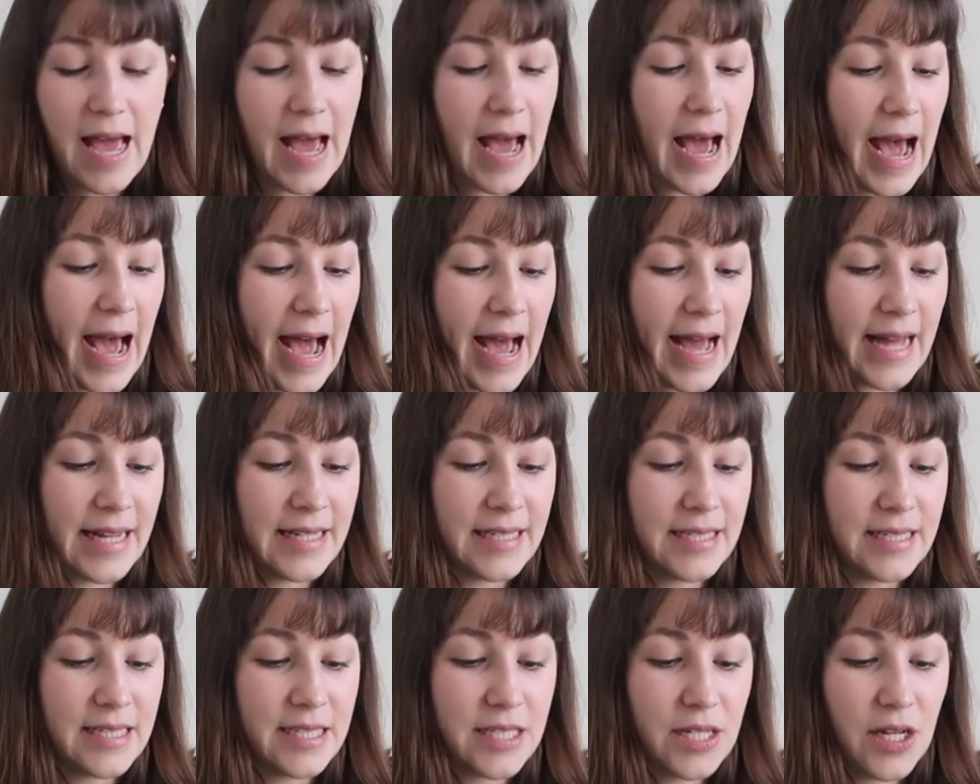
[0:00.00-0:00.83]

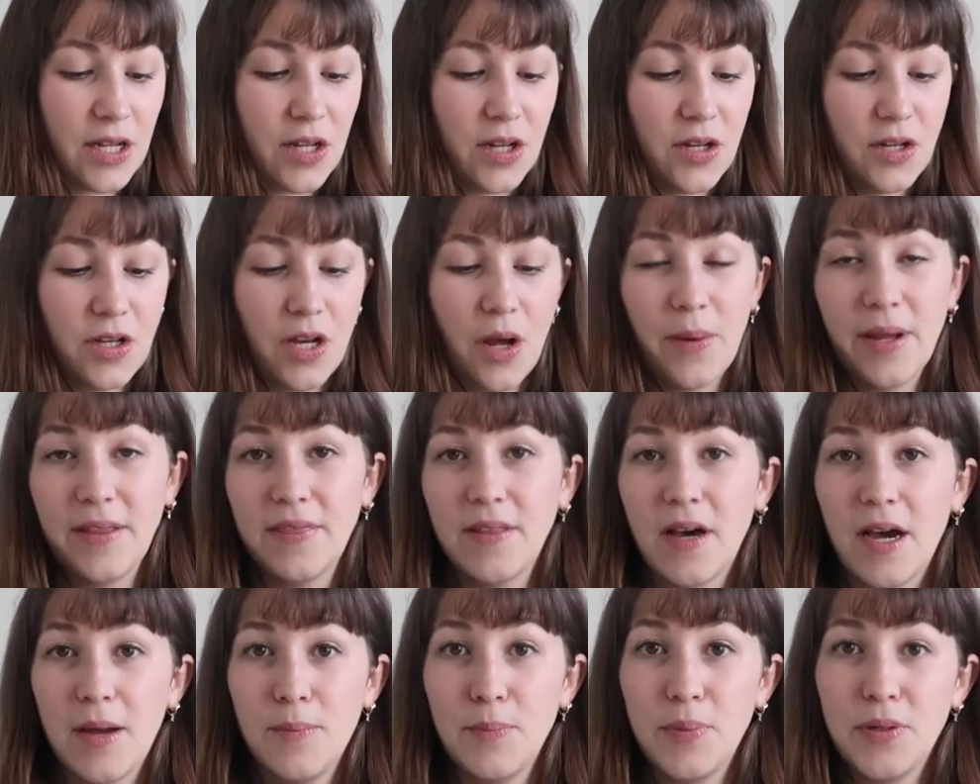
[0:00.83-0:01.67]
and knowing
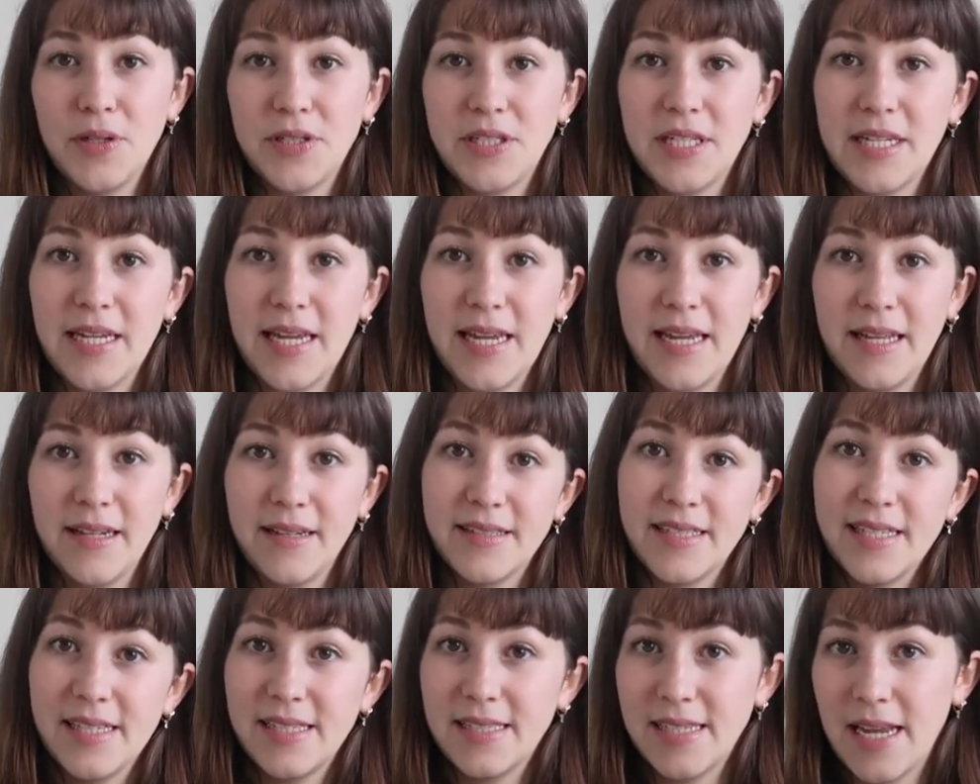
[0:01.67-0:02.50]
that I'm putting in
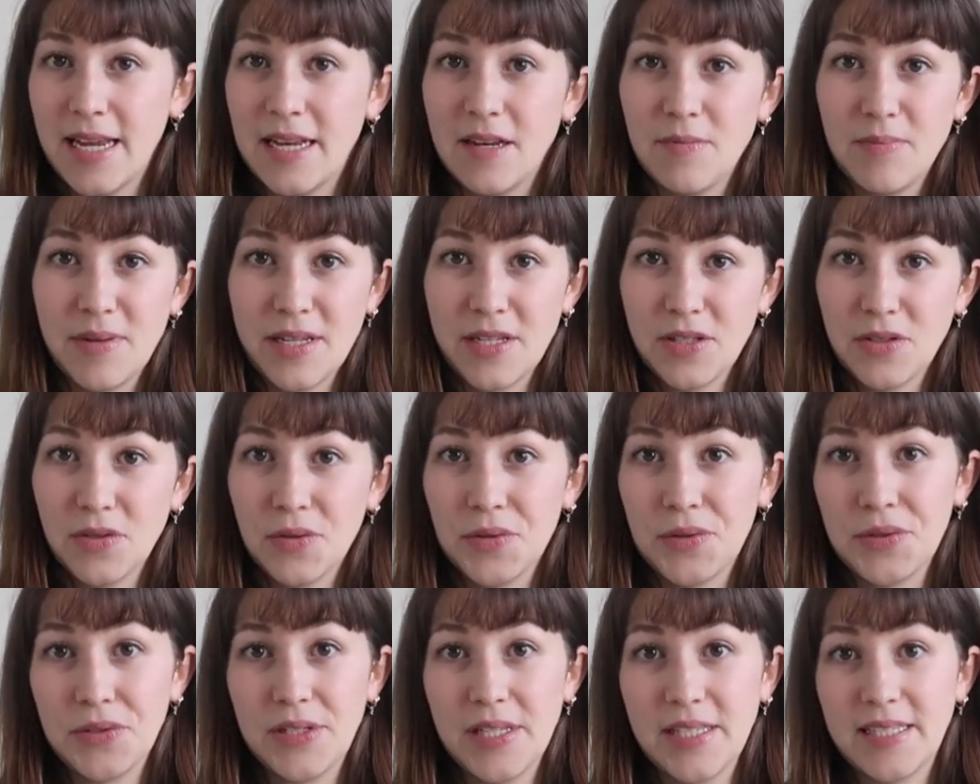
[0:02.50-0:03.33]
sustainably
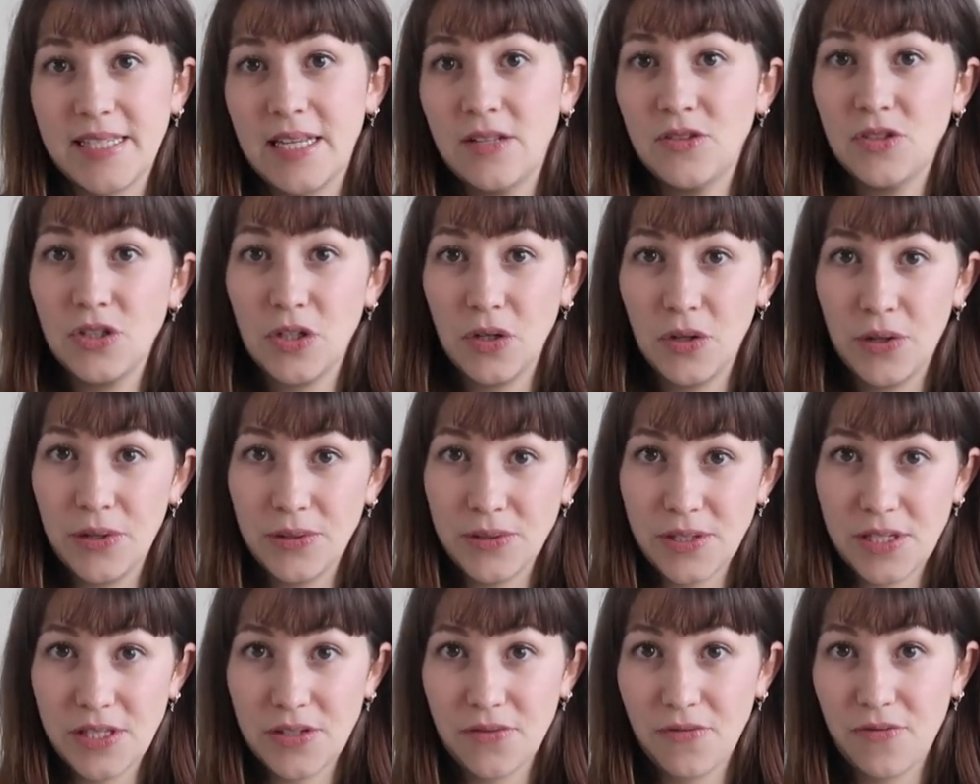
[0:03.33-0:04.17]
sourced essential
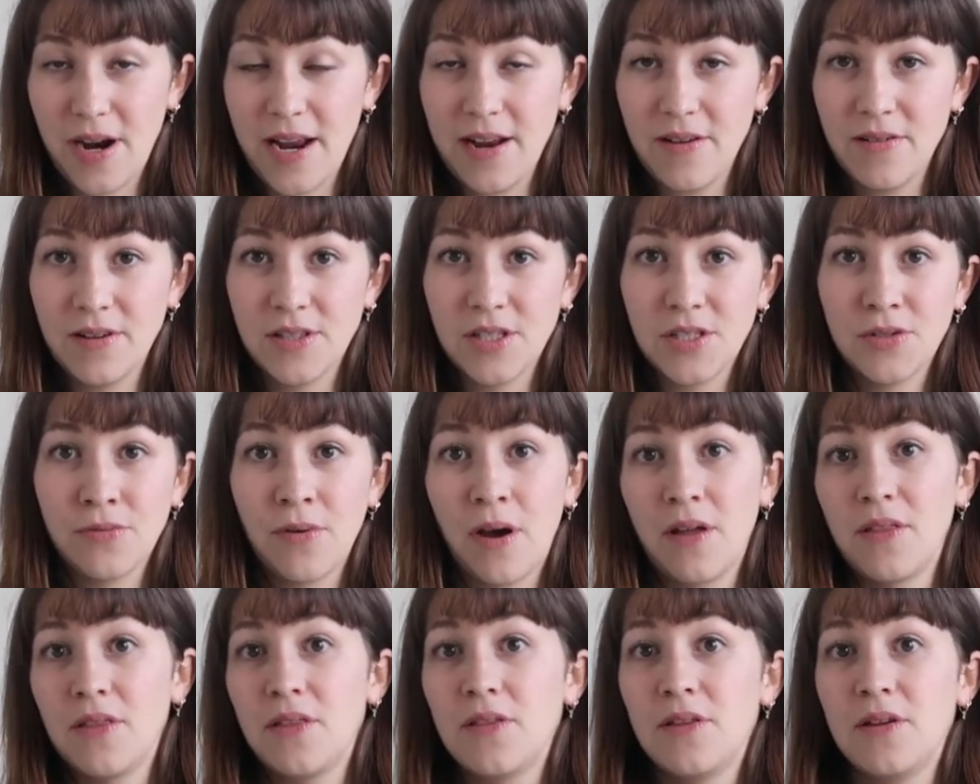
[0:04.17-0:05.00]
oils as a fragrance
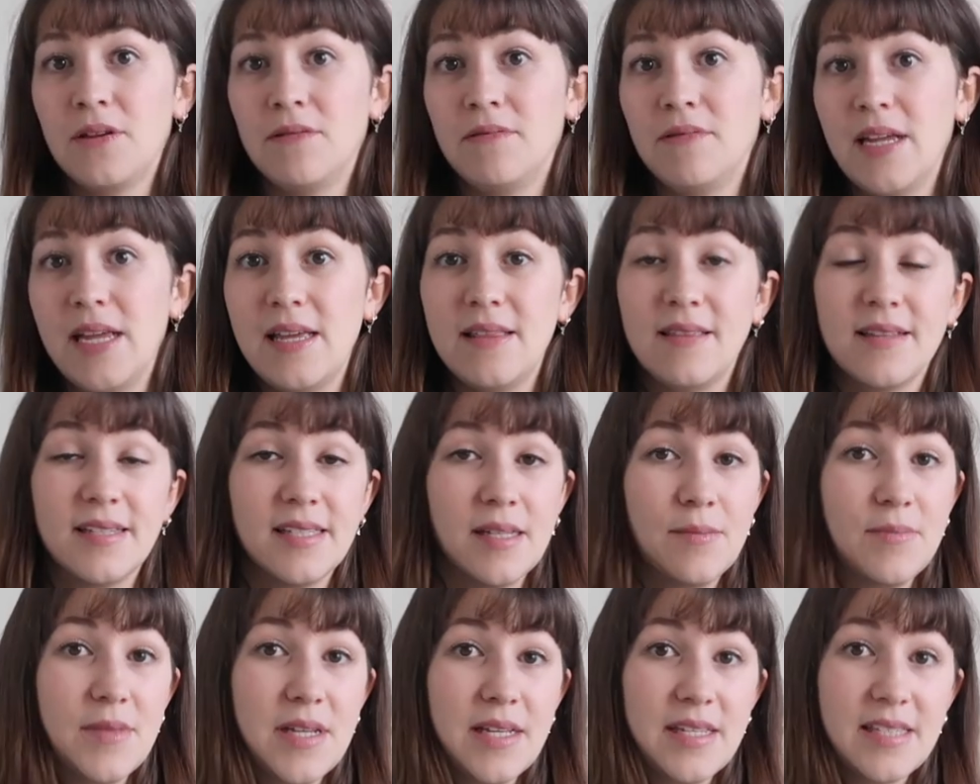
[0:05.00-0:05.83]
rather than either
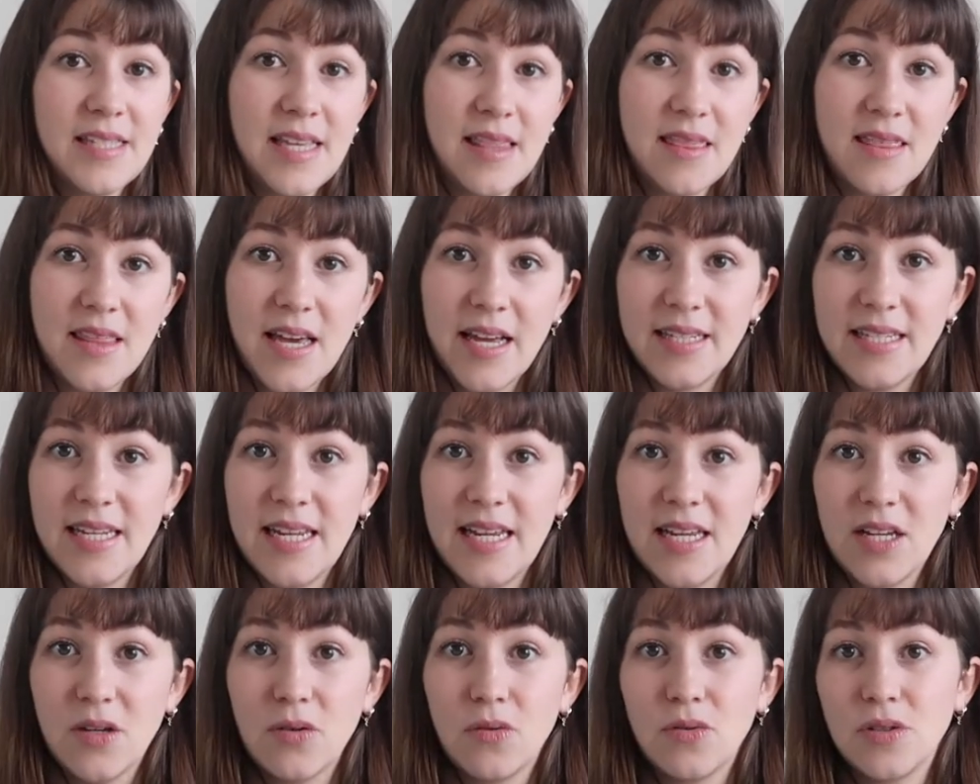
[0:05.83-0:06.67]
something
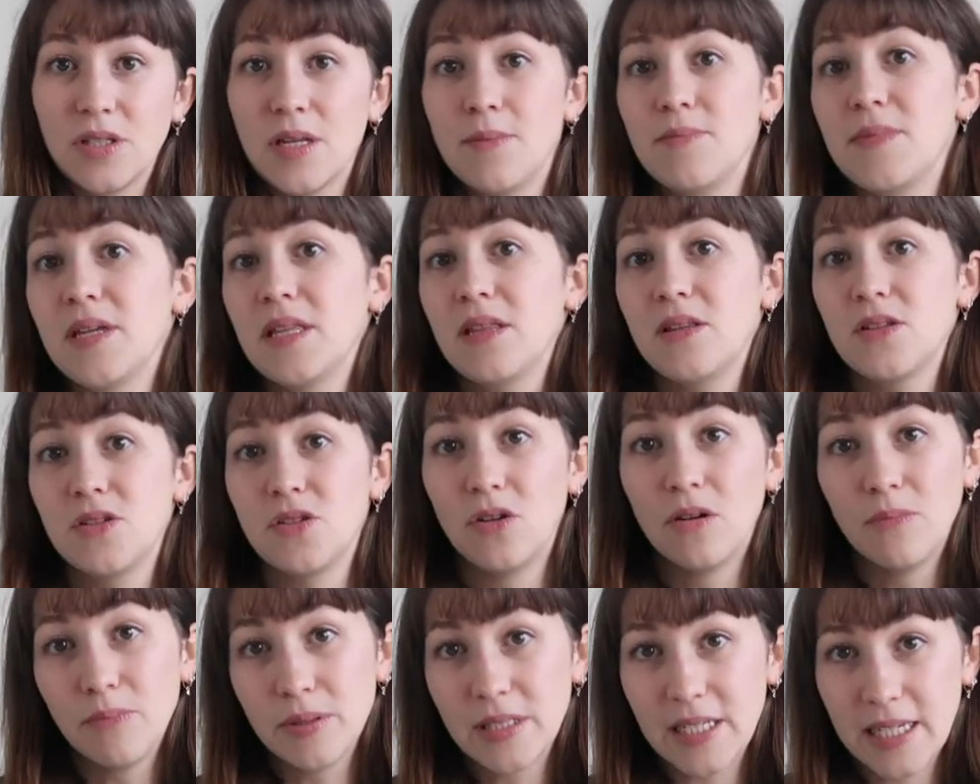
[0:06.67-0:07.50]
synthetic or something that's
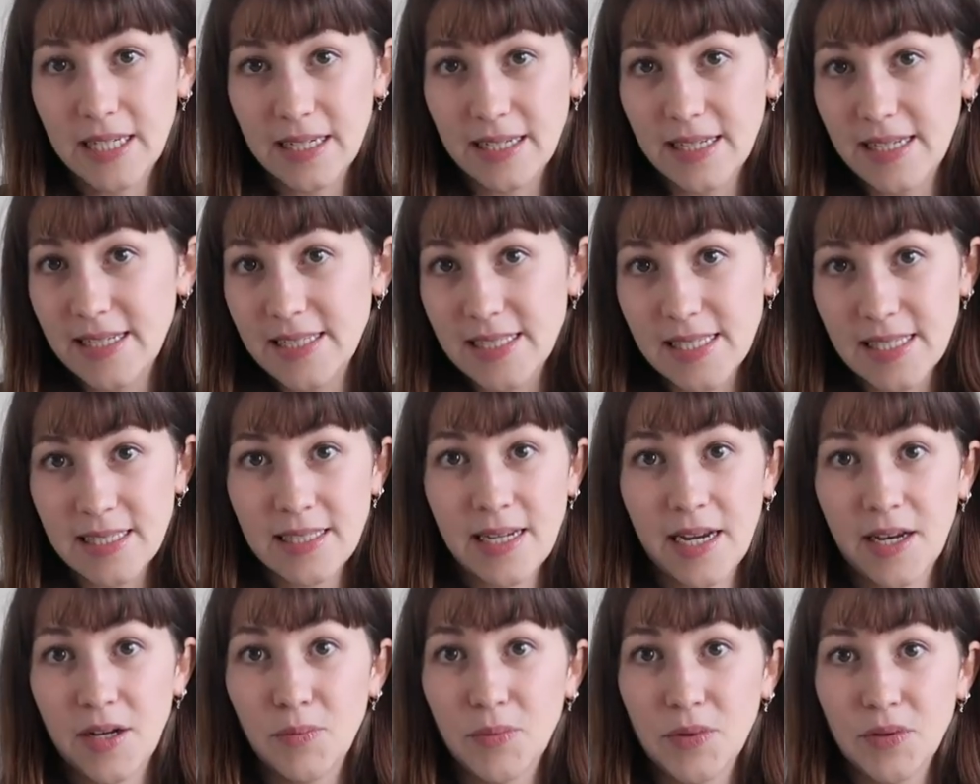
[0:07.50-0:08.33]
not particularly
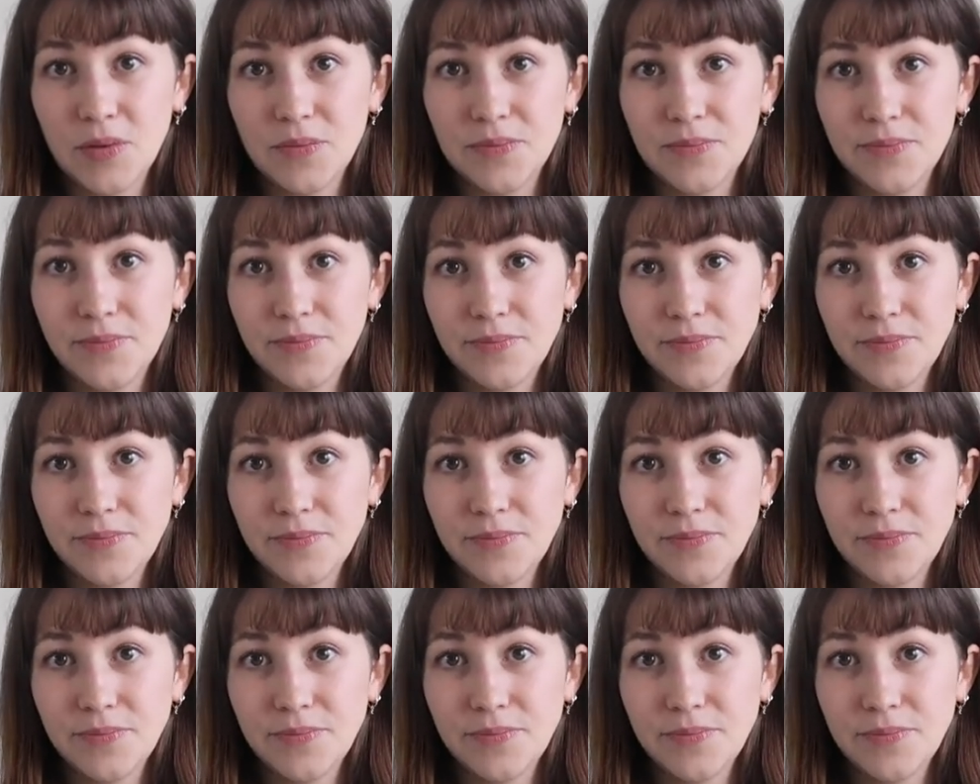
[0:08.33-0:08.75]
sustainable.